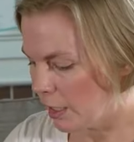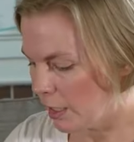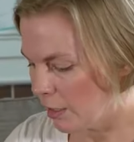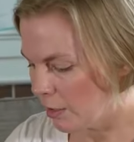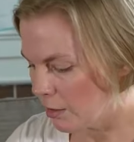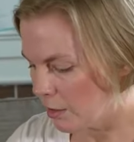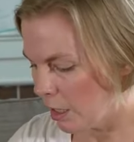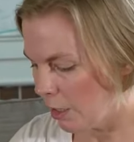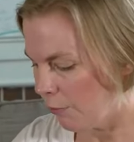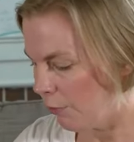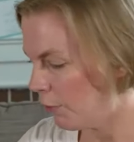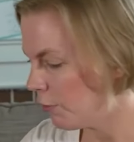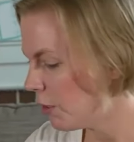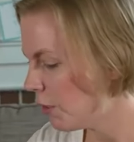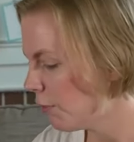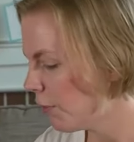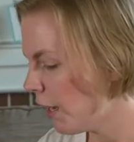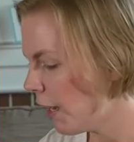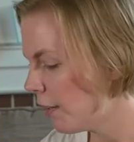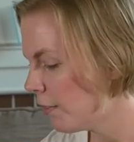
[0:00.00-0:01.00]
is a
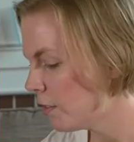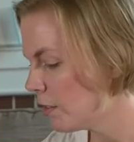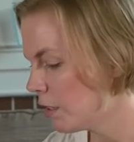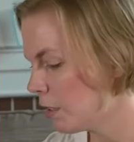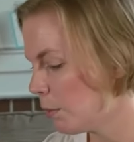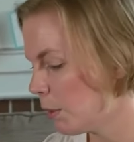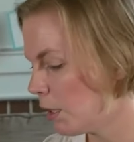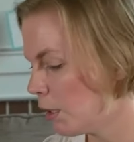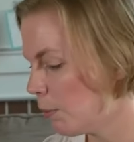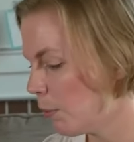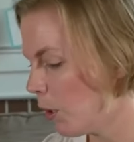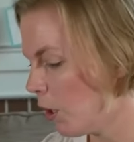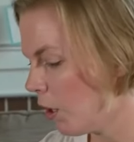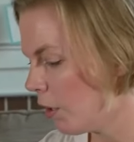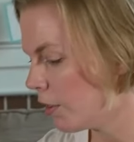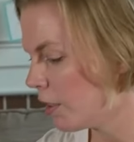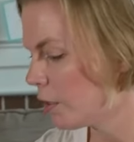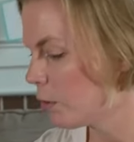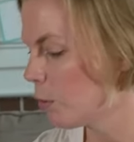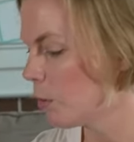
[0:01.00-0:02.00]
fifty-five centimeter
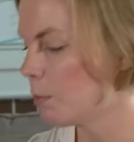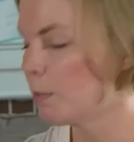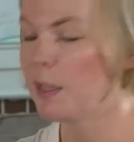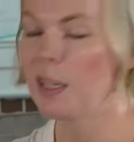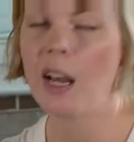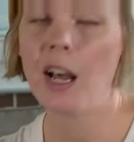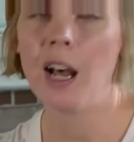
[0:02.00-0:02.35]
ball. This would be